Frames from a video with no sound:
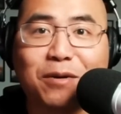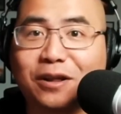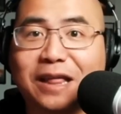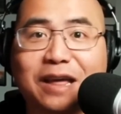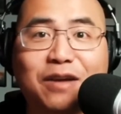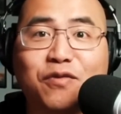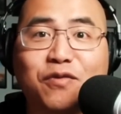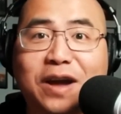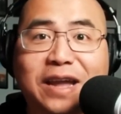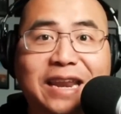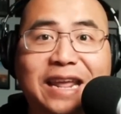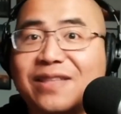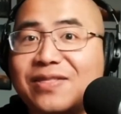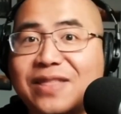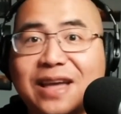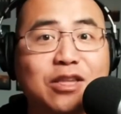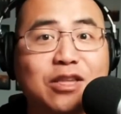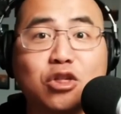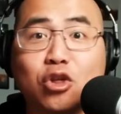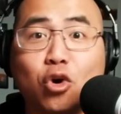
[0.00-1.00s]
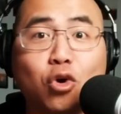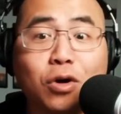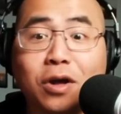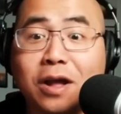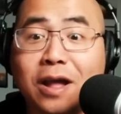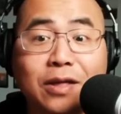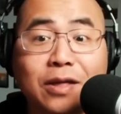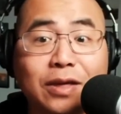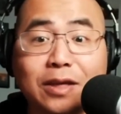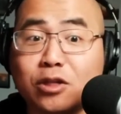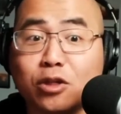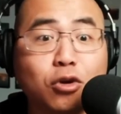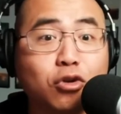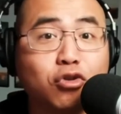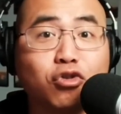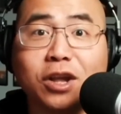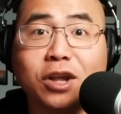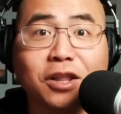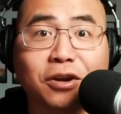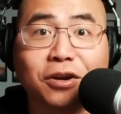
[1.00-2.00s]
like fighting, and that's the whole
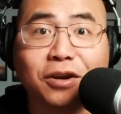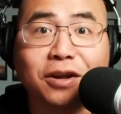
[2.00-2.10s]
trailer.